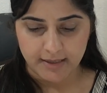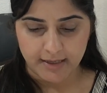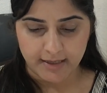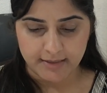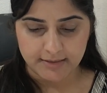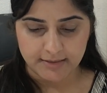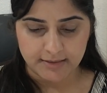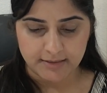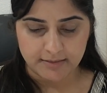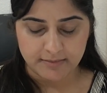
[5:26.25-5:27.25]

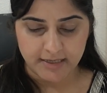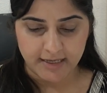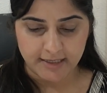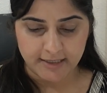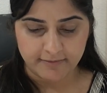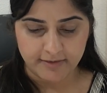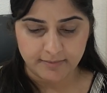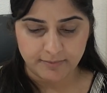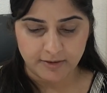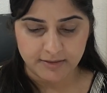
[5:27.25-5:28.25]
and negative
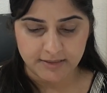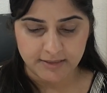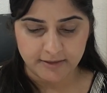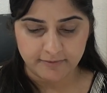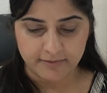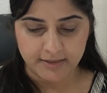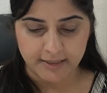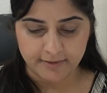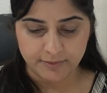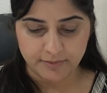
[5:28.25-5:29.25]
and positive will give you